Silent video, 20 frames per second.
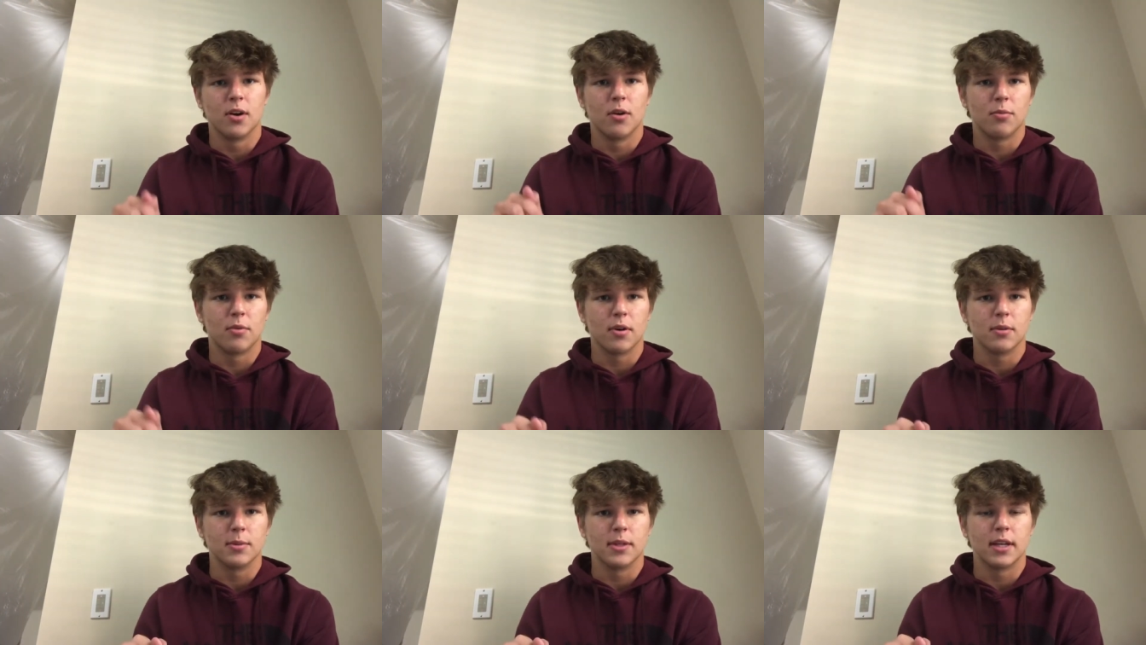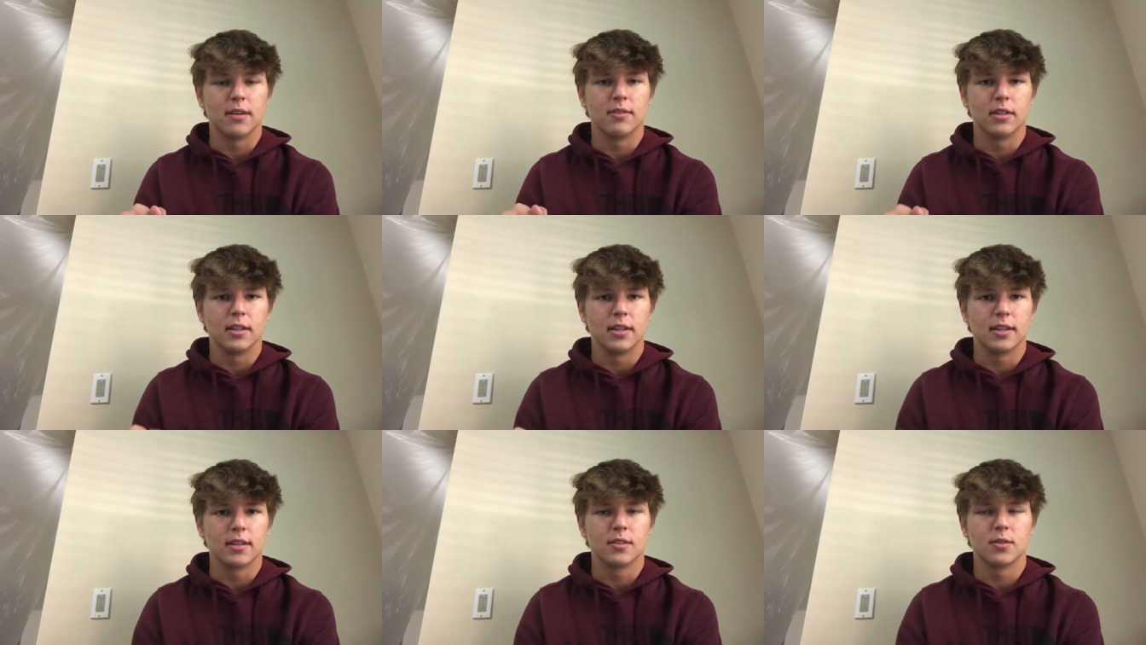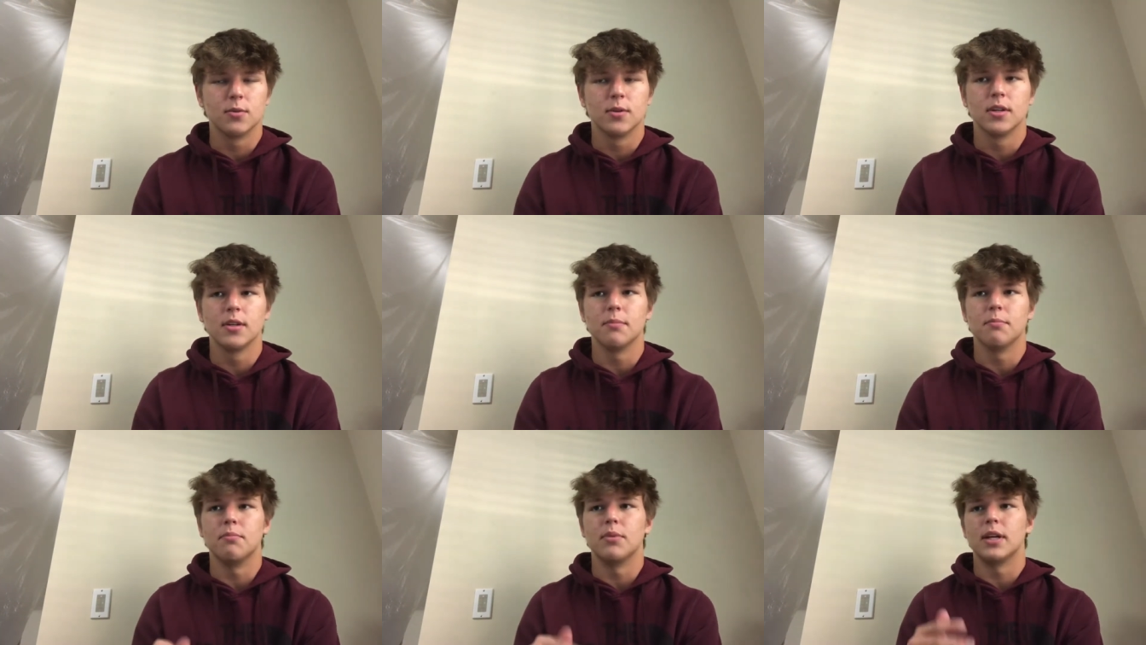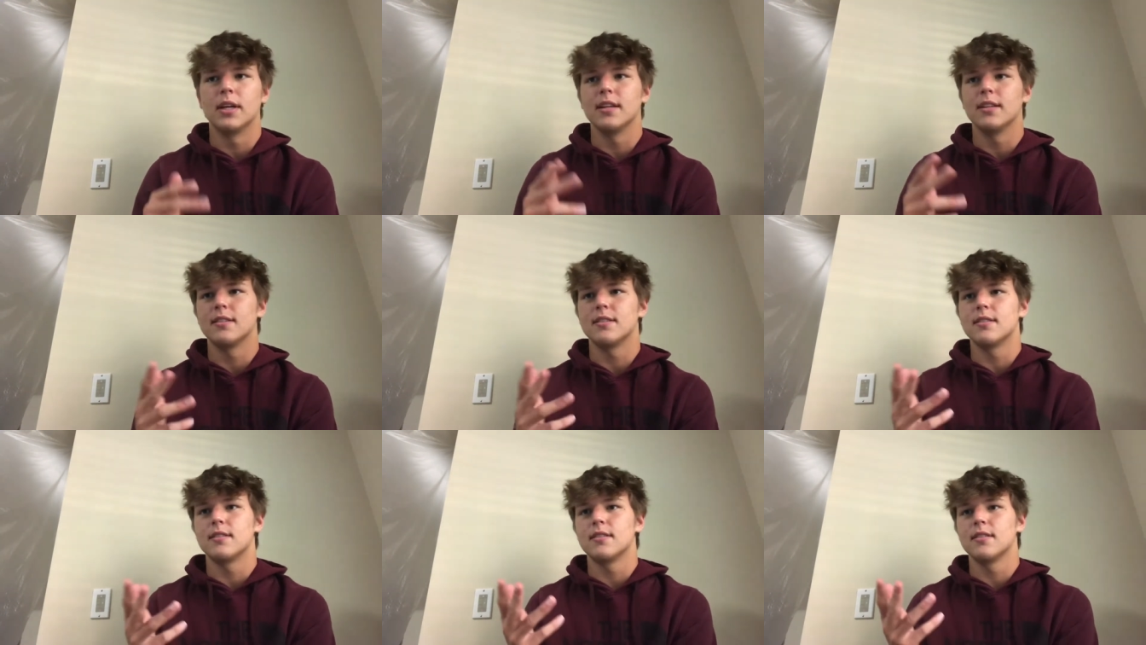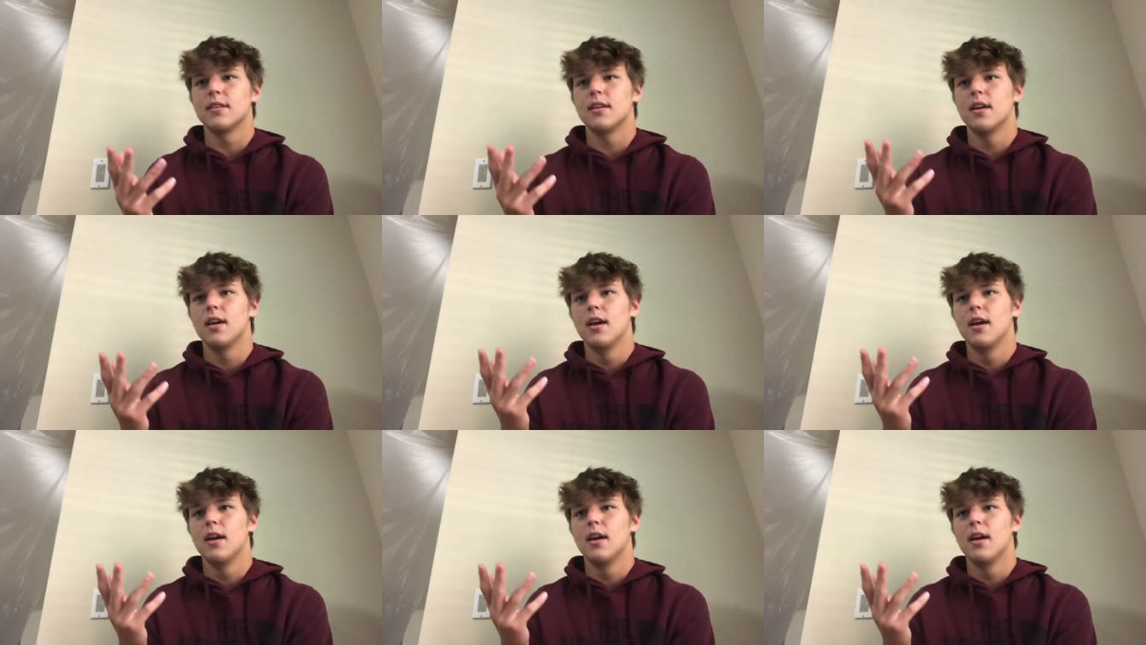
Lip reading: I'll probably have a link to it, but it's